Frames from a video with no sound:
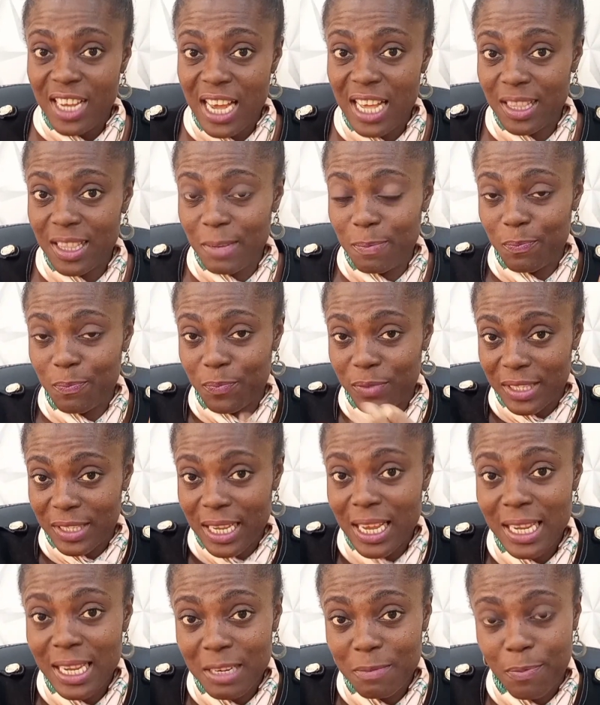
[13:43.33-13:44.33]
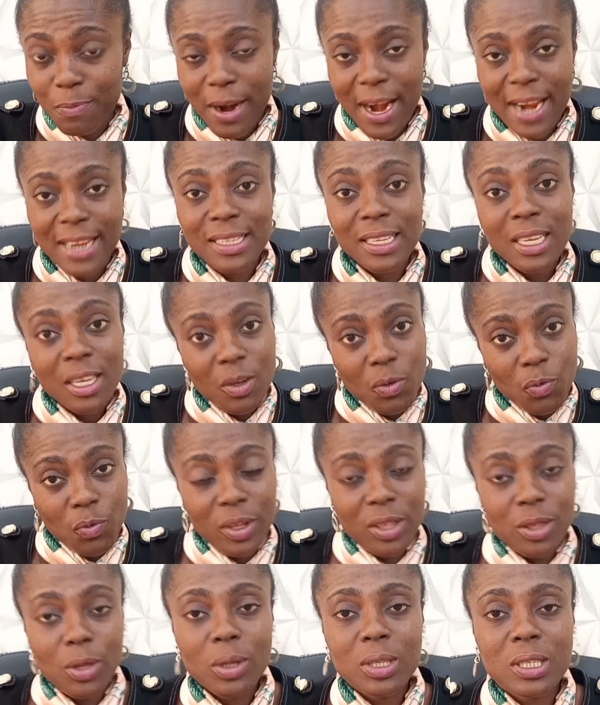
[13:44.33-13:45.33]
and the selling price
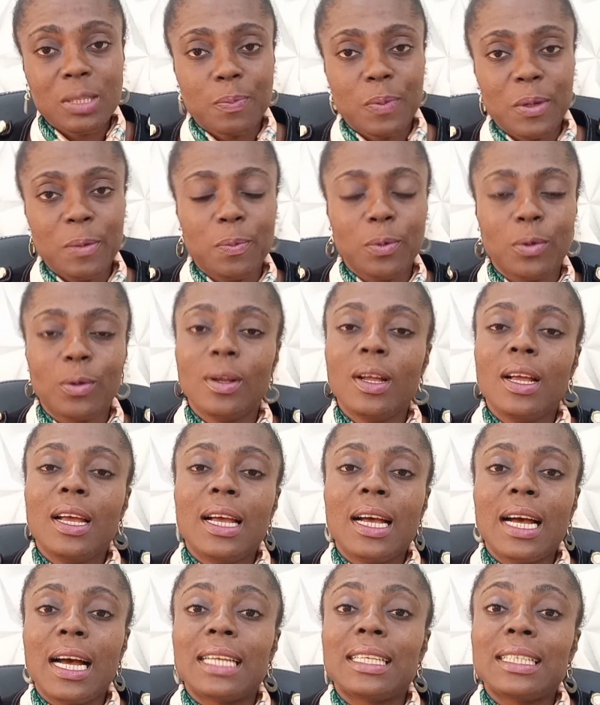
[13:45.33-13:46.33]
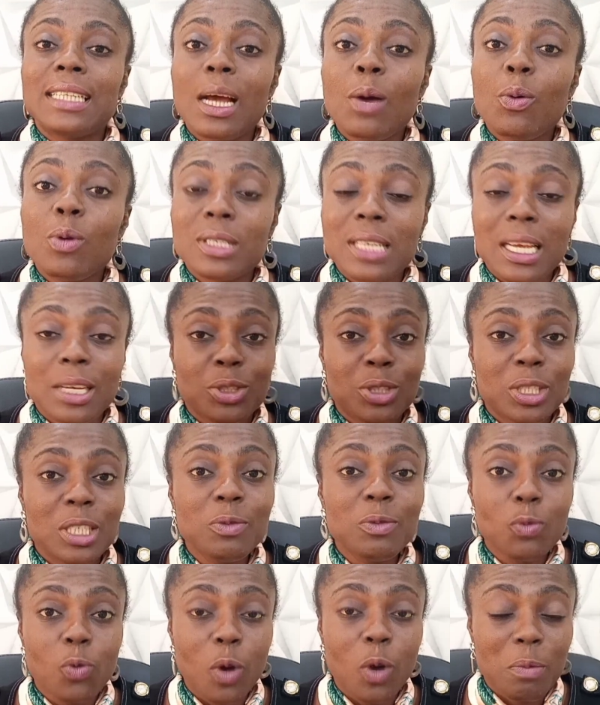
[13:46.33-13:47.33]
with those people. And that was actually
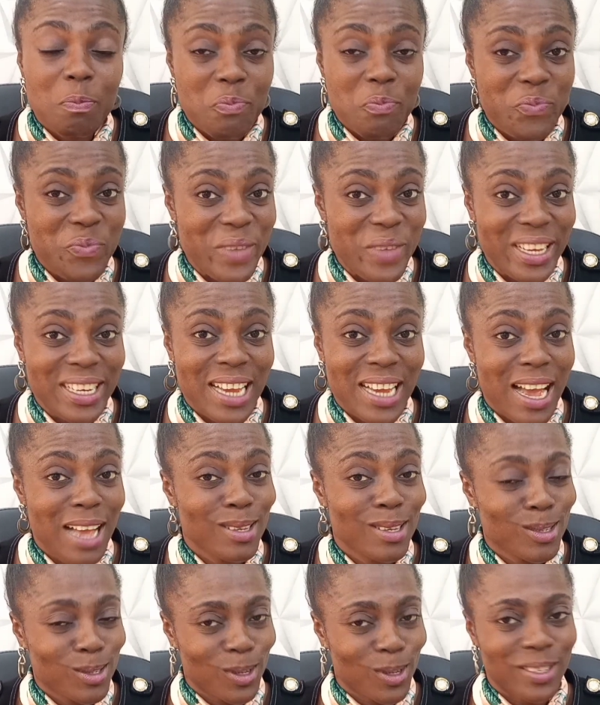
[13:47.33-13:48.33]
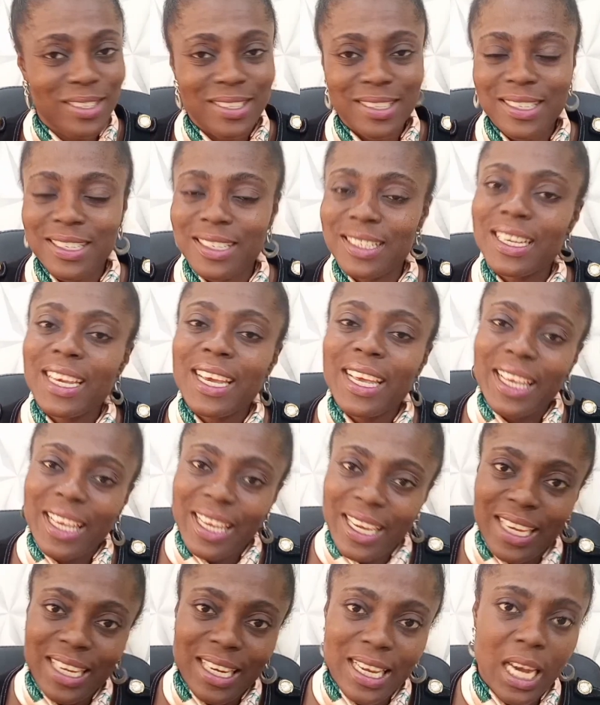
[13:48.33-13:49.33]
what made her succeed
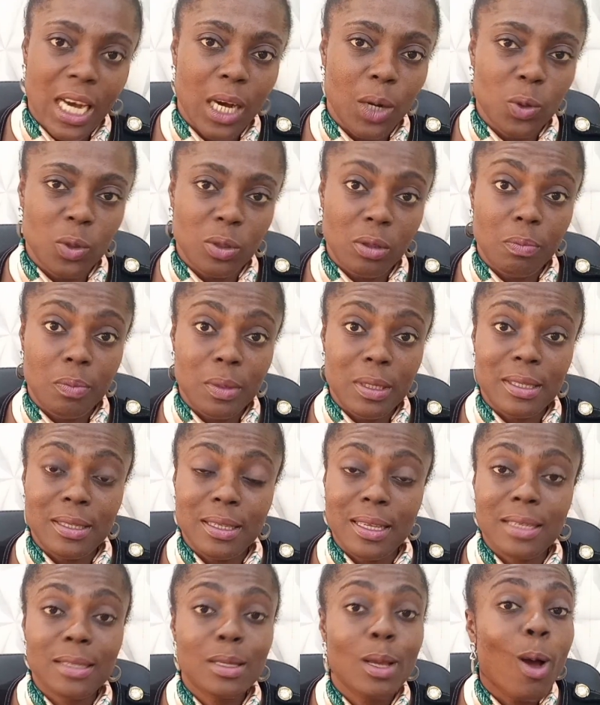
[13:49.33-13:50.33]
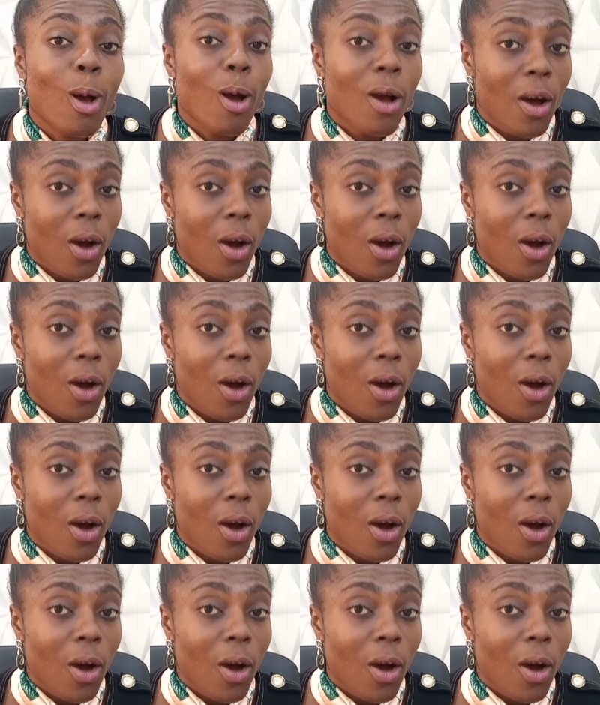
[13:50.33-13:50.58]
in her own business.